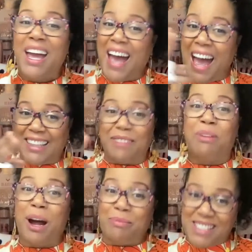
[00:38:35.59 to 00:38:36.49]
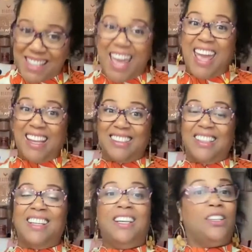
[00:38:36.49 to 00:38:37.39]
I can promise that,
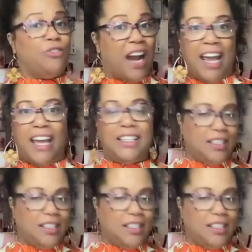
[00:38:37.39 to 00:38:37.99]
right?